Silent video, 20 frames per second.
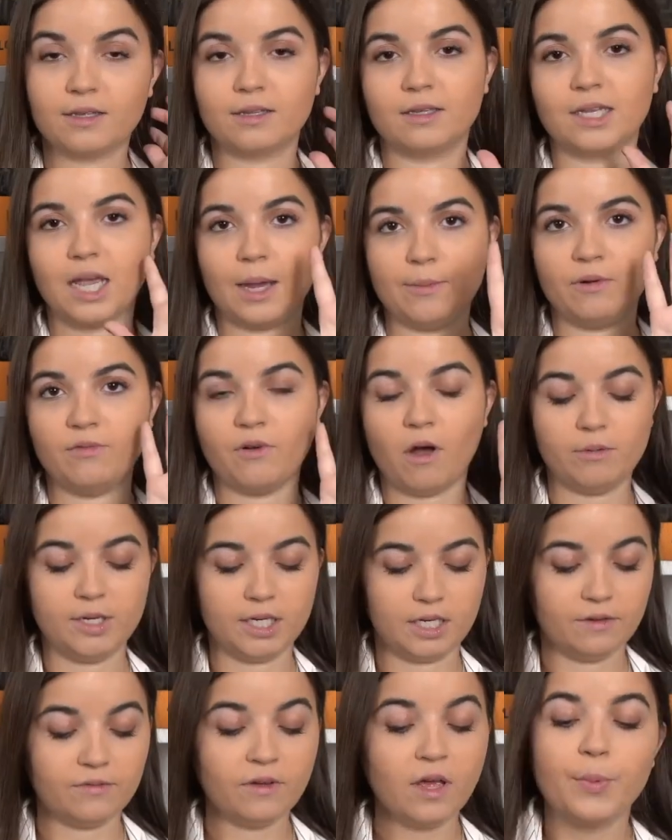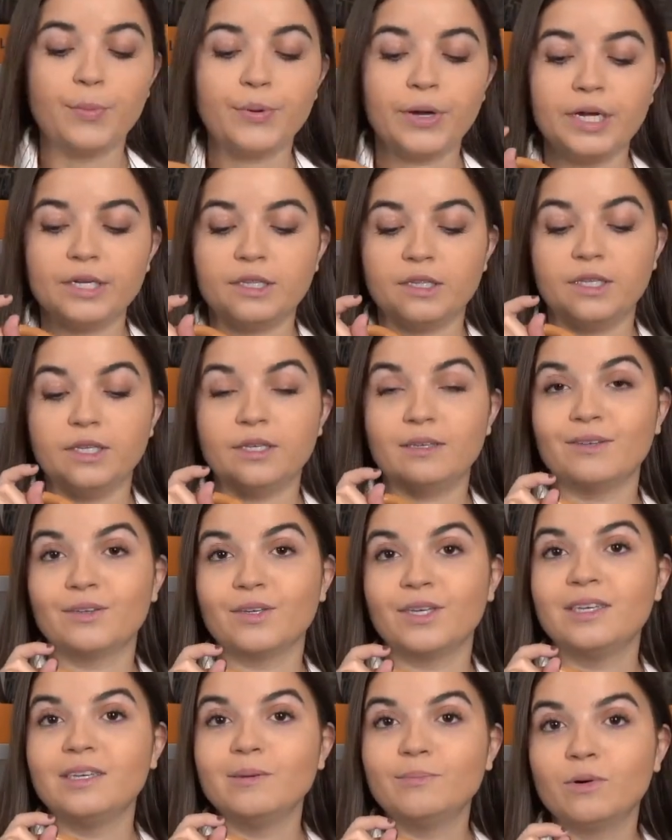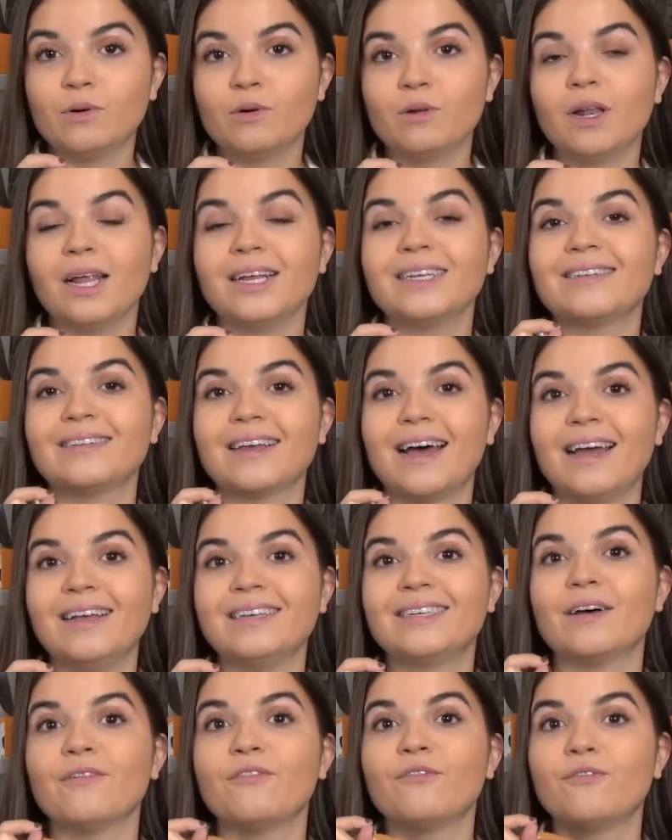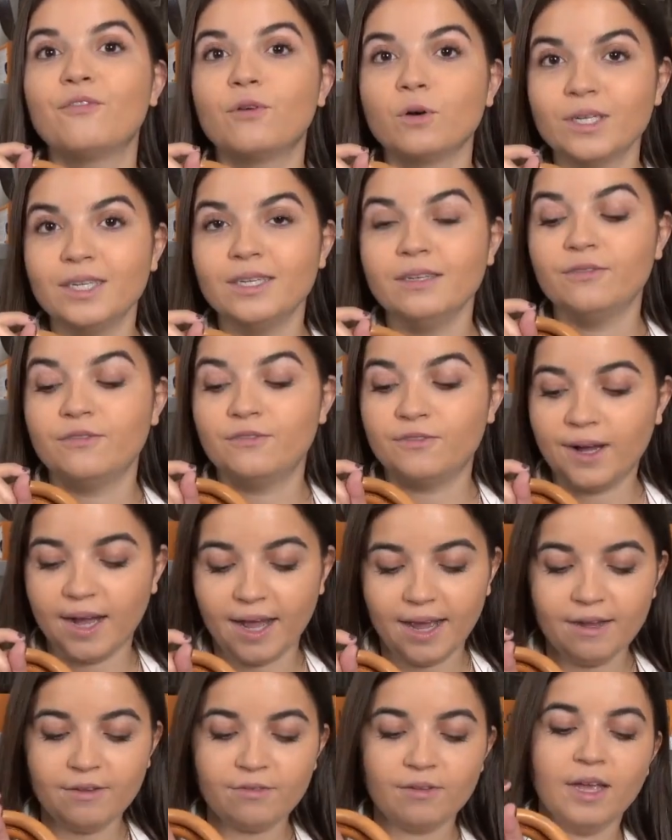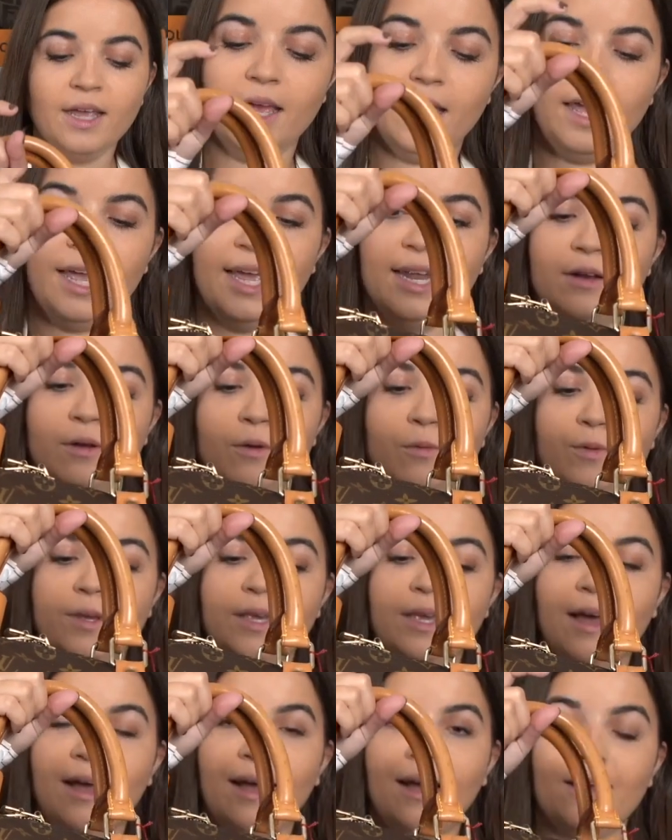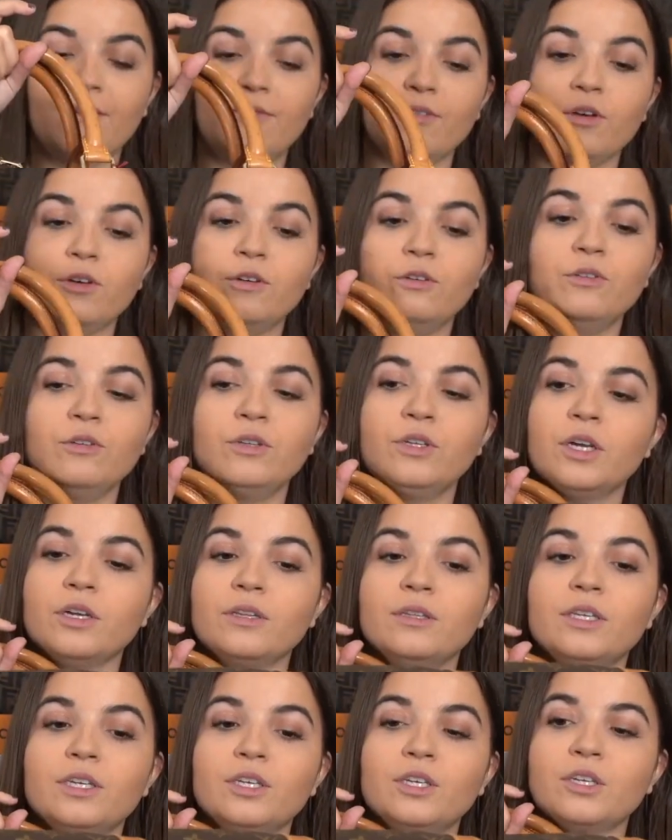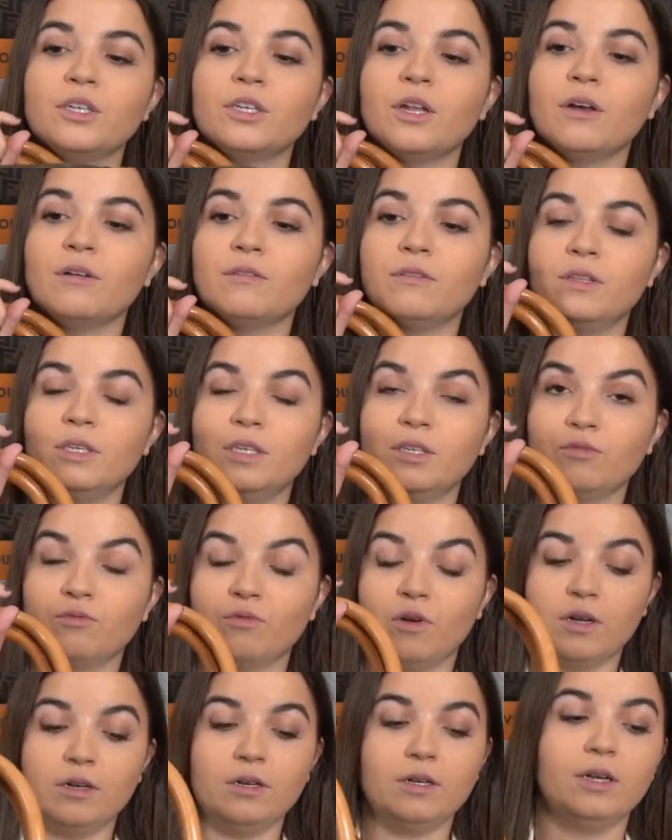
type of objective, but this is a Keepall size 45 and we have a good condition on this one.